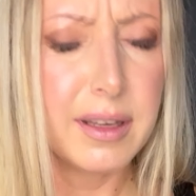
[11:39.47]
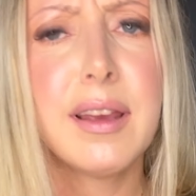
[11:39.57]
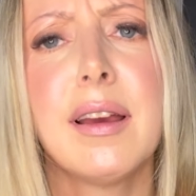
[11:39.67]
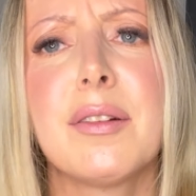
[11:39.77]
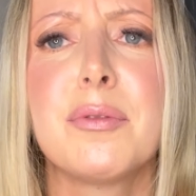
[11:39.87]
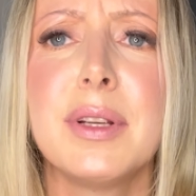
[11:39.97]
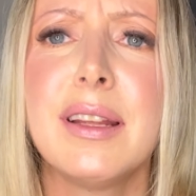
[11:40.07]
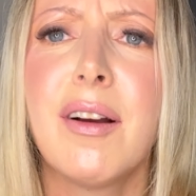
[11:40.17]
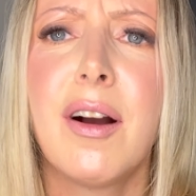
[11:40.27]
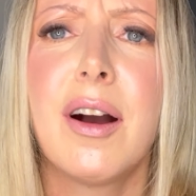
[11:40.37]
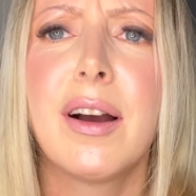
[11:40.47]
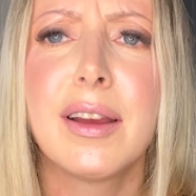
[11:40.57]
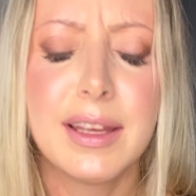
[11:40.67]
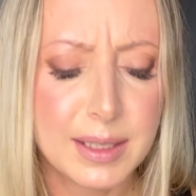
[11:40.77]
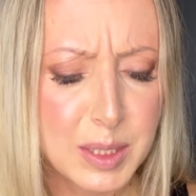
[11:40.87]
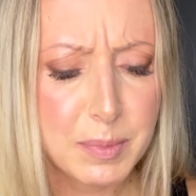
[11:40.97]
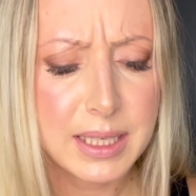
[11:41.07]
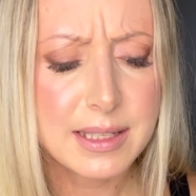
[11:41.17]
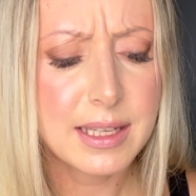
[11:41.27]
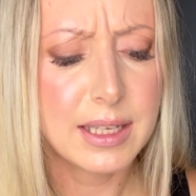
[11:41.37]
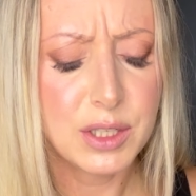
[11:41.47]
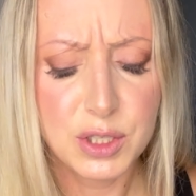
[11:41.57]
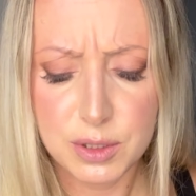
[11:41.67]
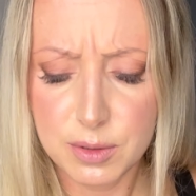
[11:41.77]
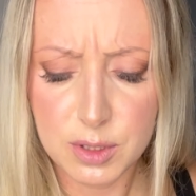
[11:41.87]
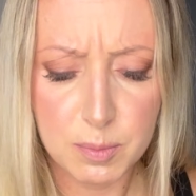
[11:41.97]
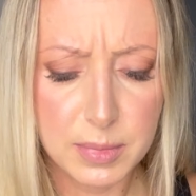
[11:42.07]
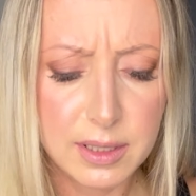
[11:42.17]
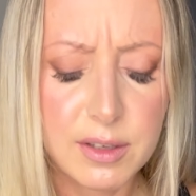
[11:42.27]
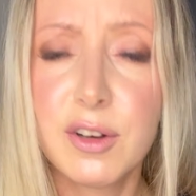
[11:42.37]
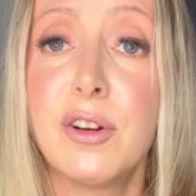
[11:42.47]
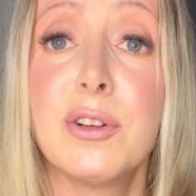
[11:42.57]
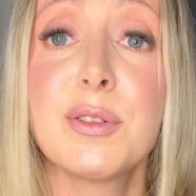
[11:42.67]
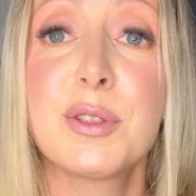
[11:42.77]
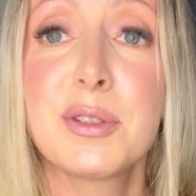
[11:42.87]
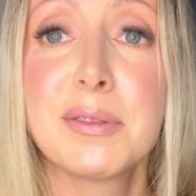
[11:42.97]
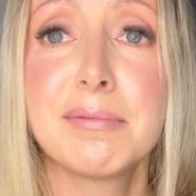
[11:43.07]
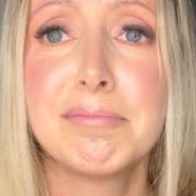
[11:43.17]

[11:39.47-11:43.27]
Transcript: I had really high expectations because